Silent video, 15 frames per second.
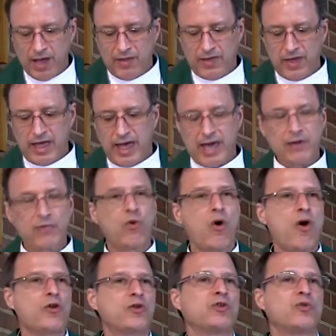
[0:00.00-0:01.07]
they had
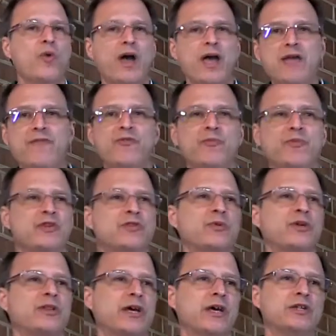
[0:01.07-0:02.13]
walked away from this
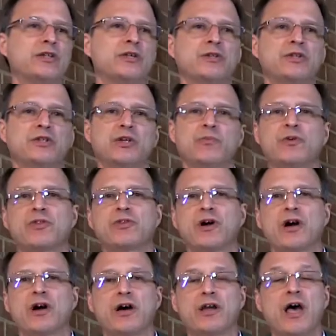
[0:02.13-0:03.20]
relationship with
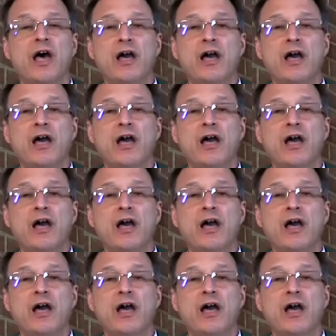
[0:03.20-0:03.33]
God,